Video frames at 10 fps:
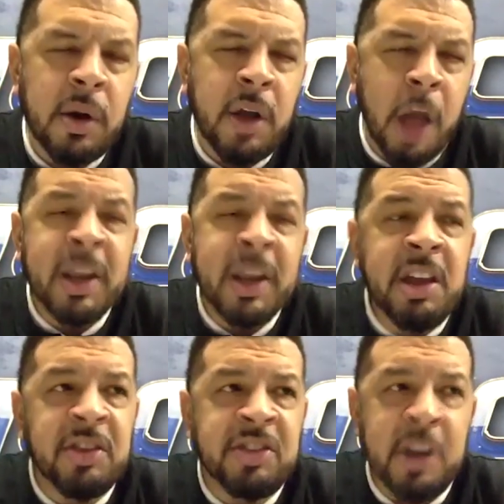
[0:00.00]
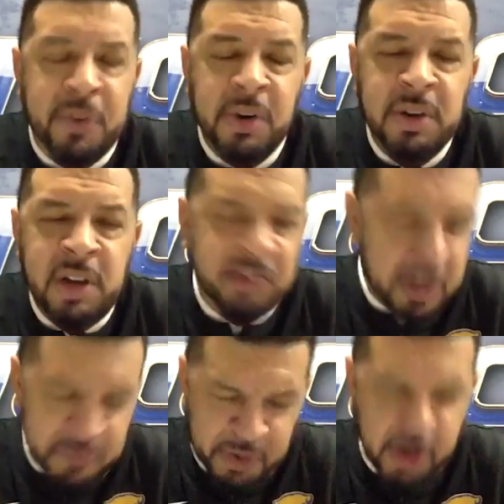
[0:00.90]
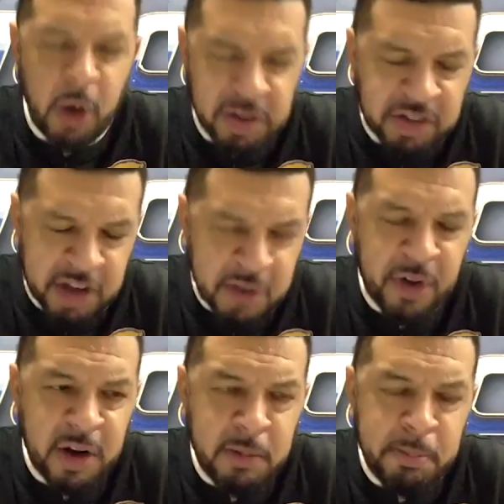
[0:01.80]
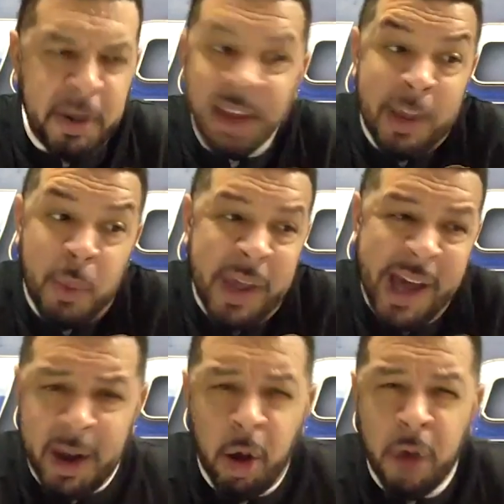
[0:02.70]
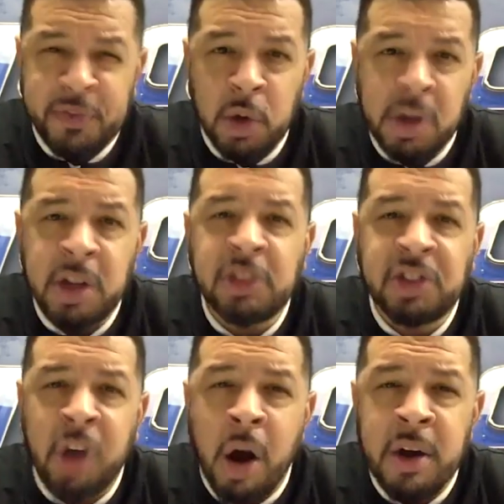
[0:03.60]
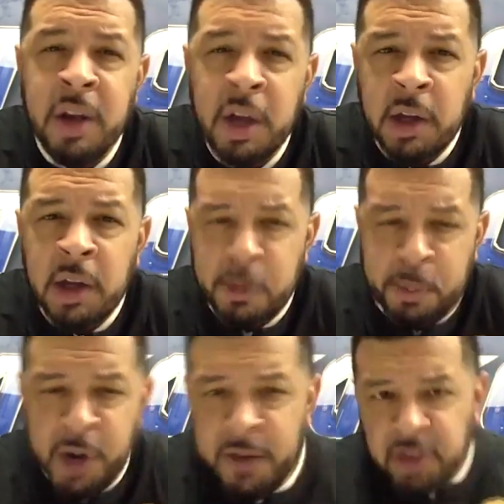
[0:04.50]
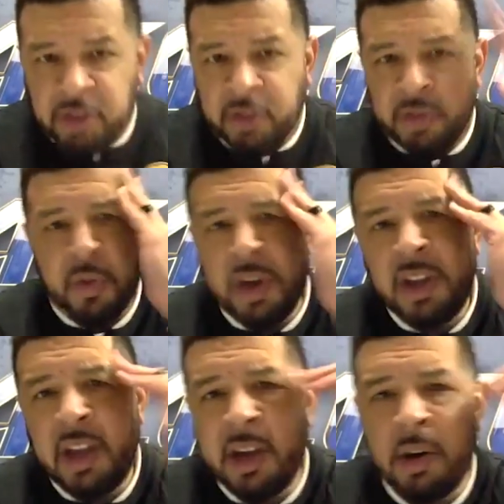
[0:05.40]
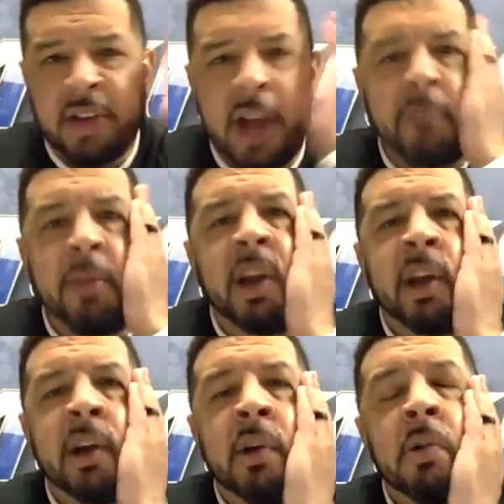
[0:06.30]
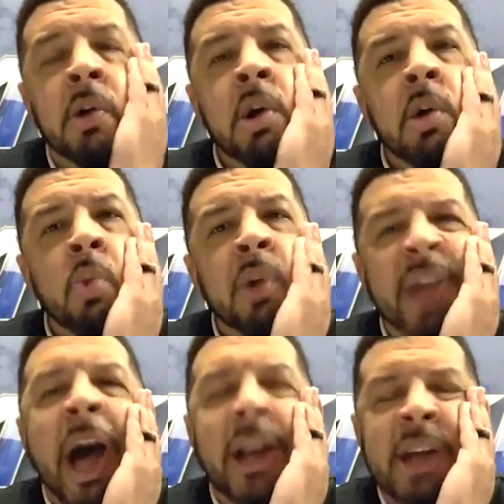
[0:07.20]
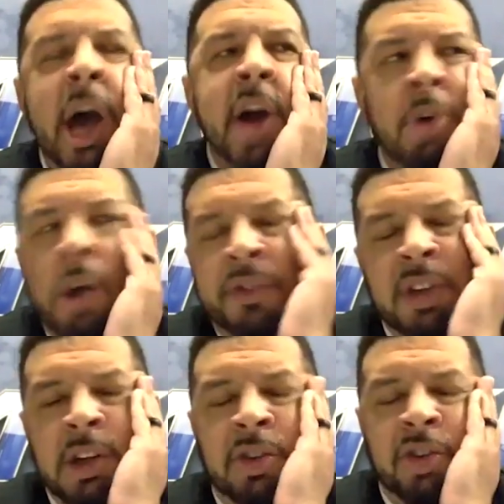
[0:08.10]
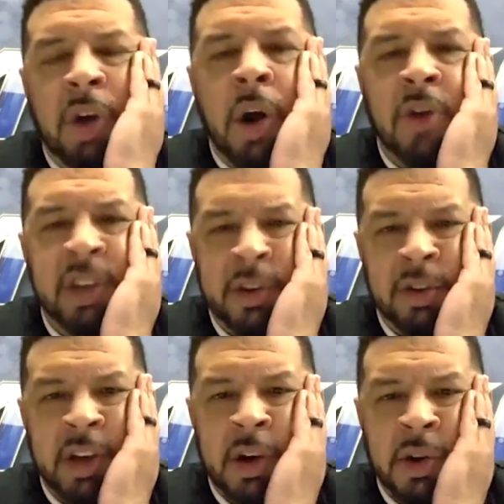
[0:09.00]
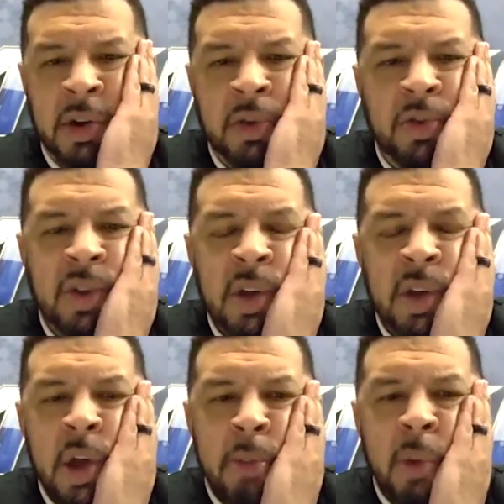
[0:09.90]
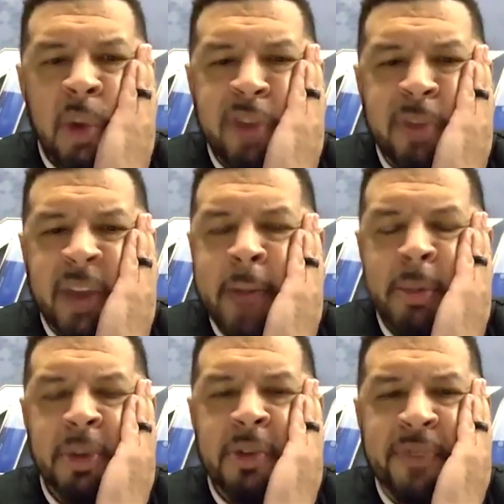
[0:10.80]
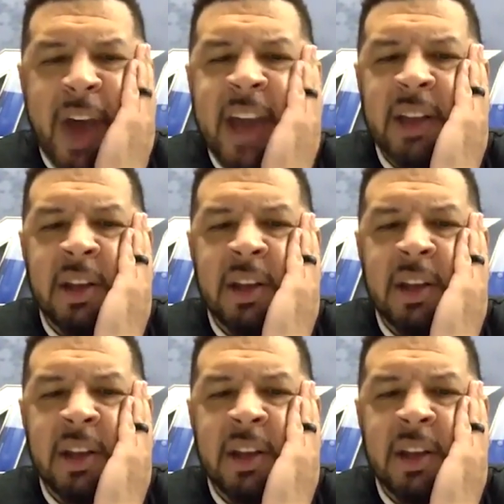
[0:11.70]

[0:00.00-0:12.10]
I mean, it is different. It's difficult. It's different. But again, we got off to a good start. The previous 3 years that I've been here, we've not gotten off to good starts here at Syracuse. But we've been able to fight